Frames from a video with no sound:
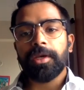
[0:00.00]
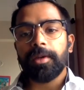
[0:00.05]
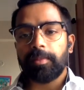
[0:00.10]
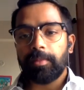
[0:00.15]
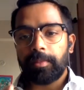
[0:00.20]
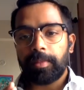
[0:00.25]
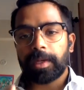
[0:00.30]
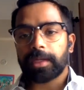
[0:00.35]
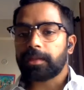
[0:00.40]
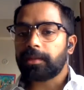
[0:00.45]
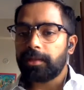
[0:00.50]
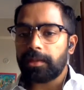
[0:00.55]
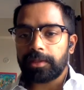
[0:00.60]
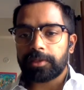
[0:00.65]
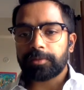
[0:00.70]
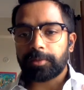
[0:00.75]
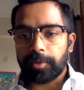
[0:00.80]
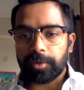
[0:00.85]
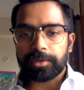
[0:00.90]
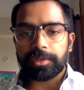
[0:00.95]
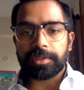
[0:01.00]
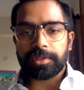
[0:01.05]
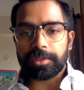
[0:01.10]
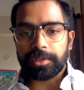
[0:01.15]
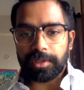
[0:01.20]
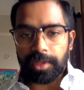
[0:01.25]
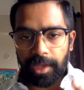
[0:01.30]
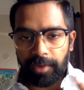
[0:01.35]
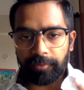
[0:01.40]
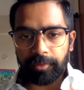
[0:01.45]
but these
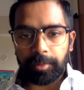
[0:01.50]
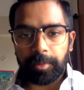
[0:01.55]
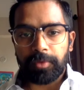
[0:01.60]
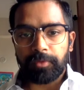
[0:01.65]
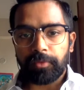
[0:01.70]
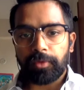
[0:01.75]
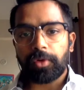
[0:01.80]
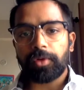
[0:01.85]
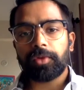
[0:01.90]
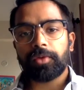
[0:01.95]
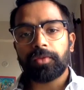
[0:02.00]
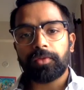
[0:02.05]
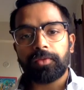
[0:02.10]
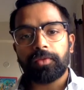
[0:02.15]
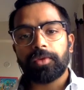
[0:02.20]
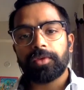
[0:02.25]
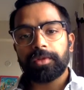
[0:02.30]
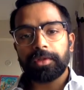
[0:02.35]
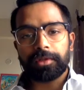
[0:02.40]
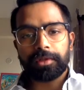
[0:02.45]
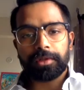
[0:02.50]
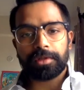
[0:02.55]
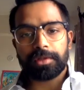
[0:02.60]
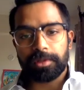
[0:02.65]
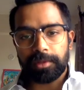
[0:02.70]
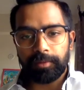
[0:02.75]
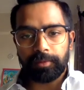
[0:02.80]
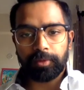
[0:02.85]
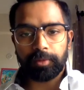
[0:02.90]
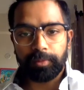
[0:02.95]
processes have to be followed for the
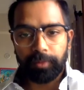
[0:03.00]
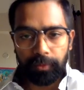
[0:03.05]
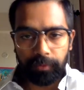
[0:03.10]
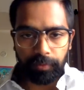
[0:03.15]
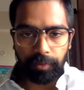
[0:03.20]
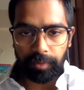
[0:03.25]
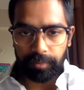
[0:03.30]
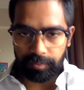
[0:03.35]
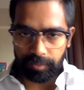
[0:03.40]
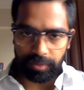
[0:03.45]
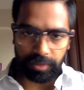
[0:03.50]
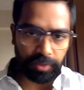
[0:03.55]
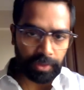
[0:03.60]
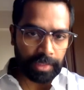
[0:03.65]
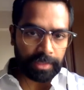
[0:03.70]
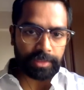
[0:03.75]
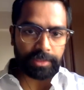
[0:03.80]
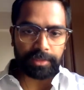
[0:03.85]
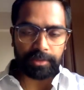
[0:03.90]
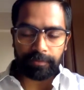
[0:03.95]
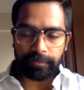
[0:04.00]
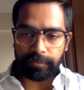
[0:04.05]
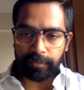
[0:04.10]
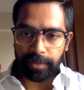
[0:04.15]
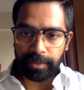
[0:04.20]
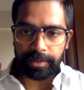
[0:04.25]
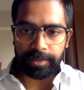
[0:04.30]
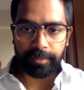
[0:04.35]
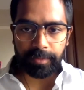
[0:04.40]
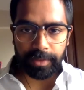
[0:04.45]
system to perform. So that's the
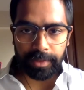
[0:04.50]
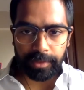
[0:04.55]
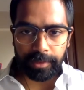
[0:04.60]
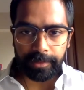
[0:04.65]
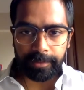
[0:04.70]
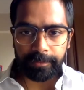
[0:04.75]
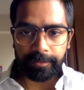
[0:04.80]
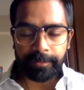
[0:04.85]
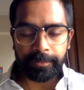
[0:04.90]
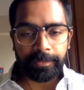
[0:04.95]
fundamental.